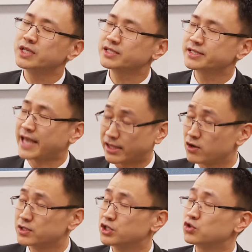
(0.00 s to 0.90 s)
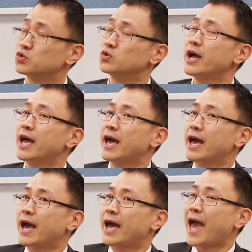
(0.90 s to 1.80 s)
this technology to
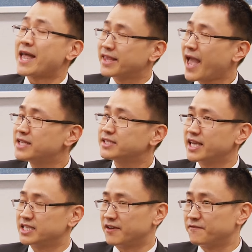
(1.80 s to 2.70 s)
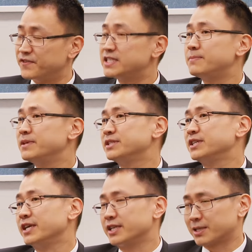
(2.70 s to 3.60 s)
enhance its
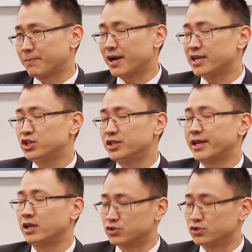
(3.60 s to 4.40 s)
visibility in the supply chain and